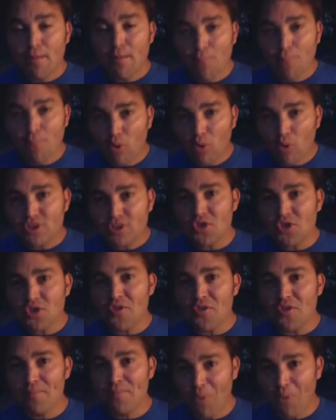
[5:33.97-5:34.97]
more so
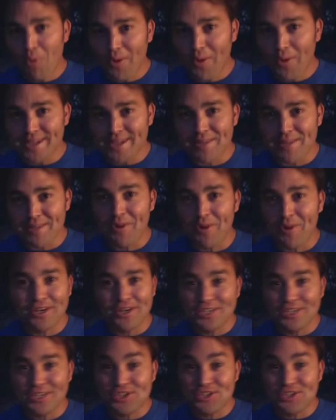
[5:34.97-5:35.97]
than boys that want
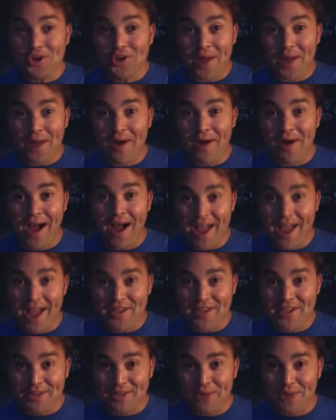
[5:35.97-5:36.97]
to just show how high
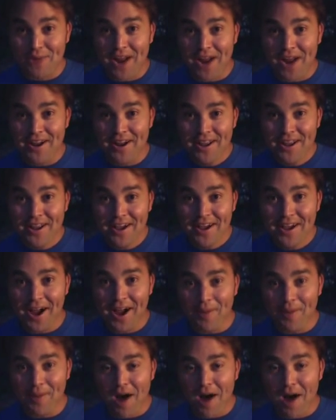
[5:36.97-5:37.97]
they can ride
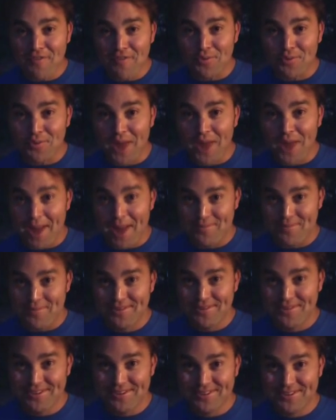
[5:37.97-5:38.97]
off a ramp,
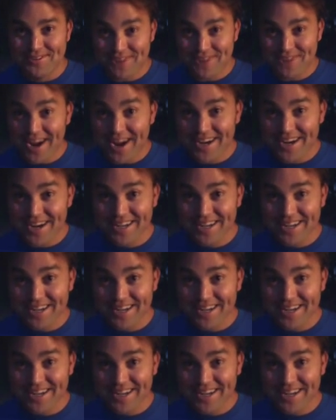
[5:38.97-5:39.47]
right?